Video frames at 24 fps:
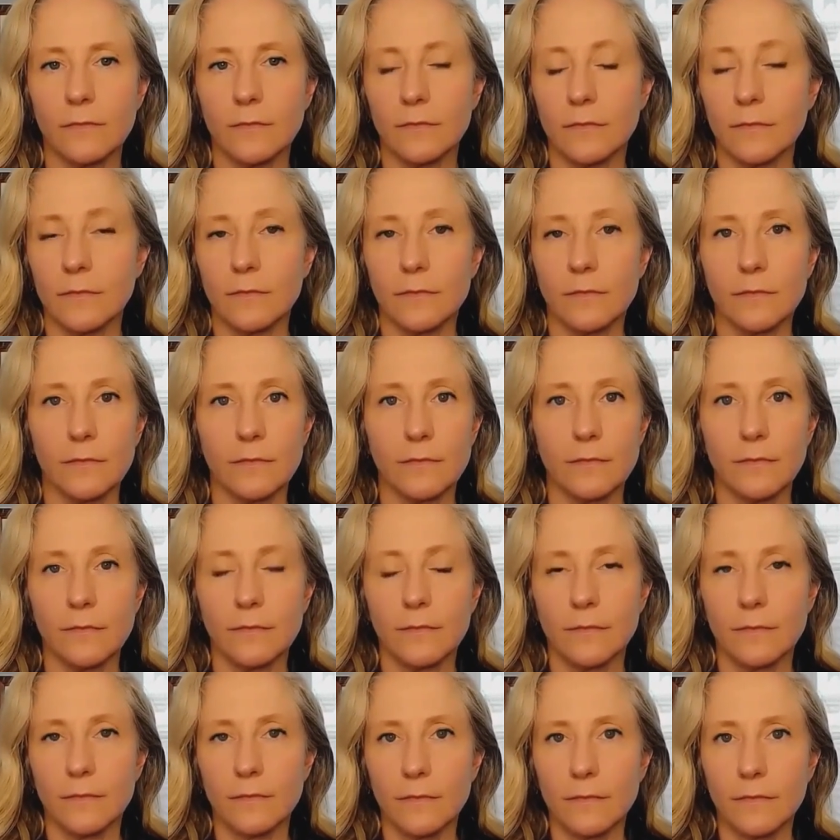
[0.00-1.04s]

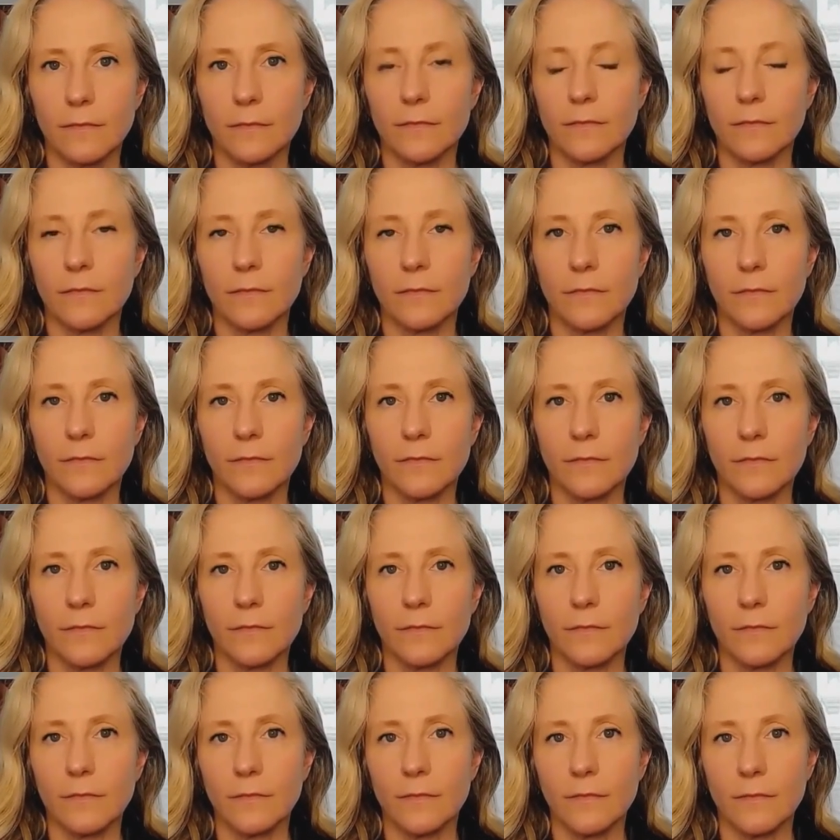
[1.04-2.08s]

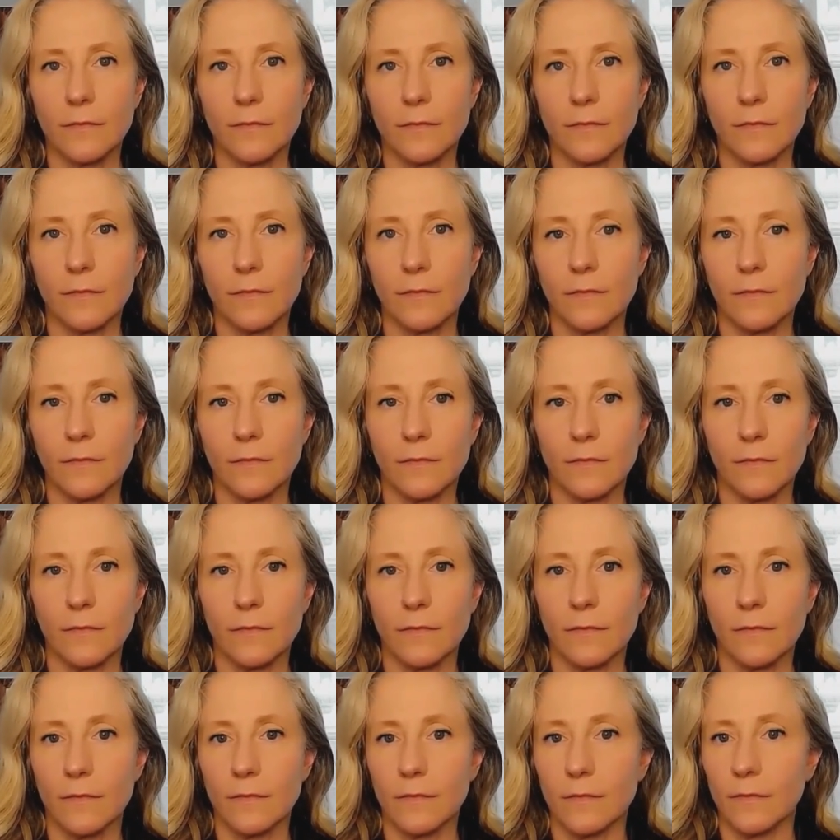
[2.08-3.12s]

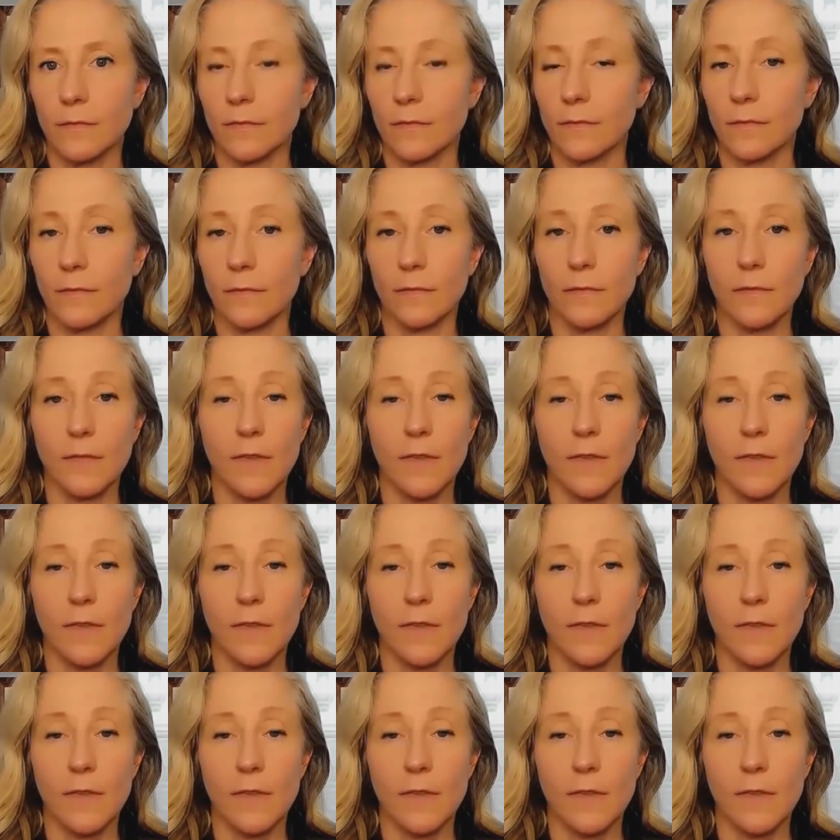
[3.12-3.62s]
The person shown says nothing.